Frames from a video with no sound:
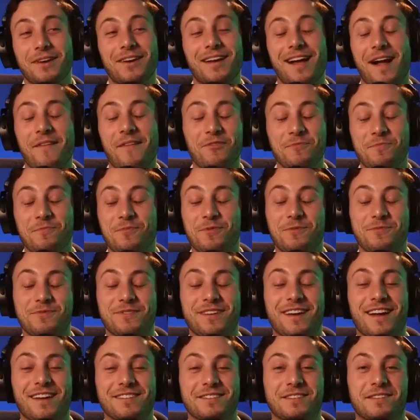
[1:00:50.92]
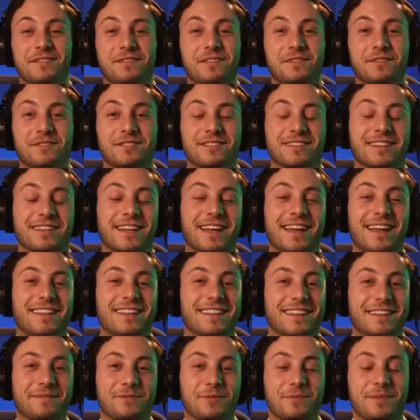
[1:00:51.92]
have to poop in your house if it's a cat. They
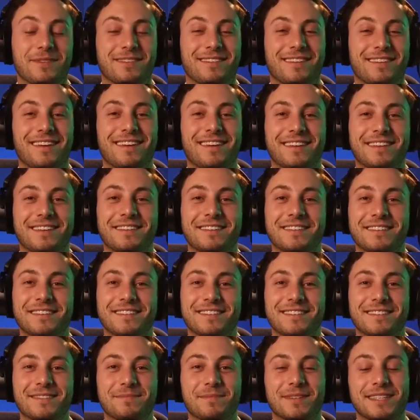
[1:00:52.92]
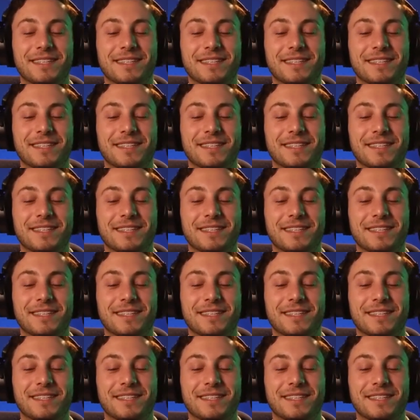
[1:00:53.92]
can poop outside, but they